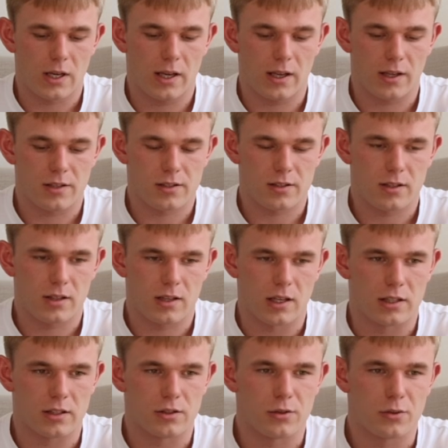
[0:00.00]
as
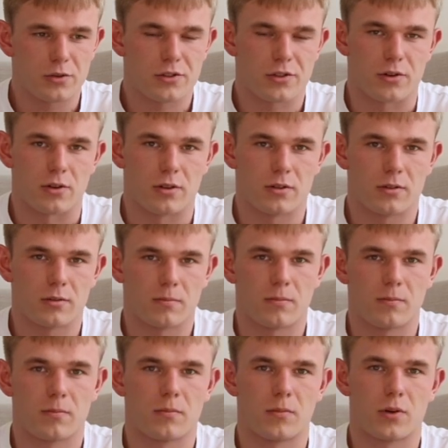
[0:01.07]
a user
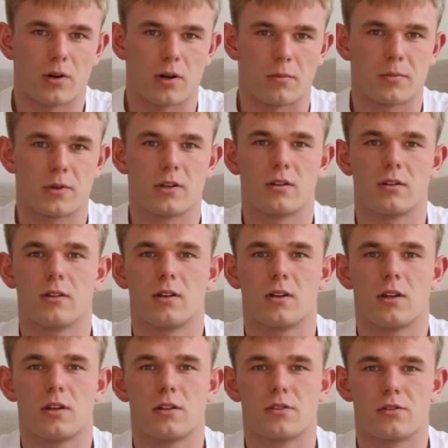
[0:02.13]
prompt
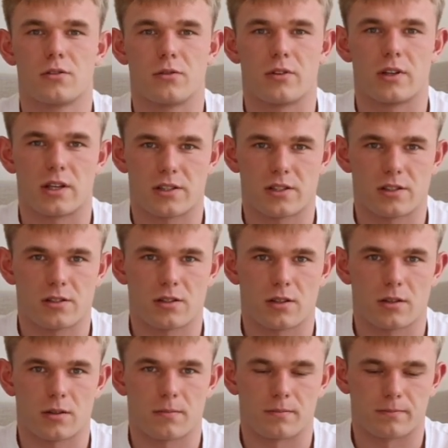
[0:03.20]
to the
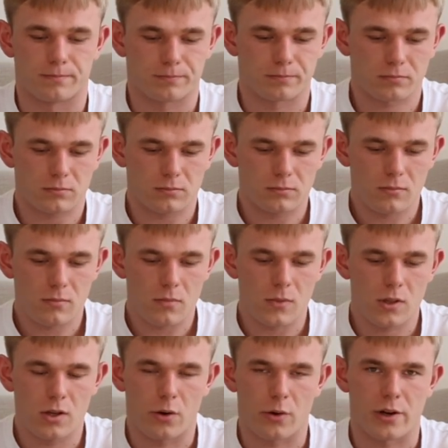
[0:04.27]
assistant.
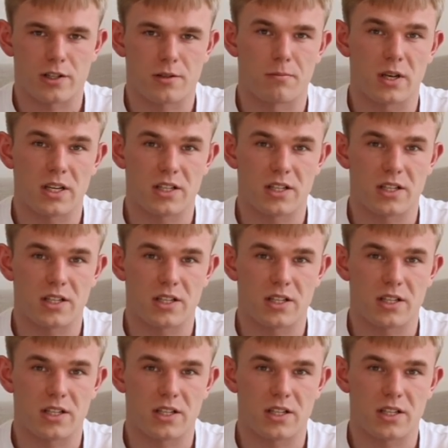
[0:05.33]
or as a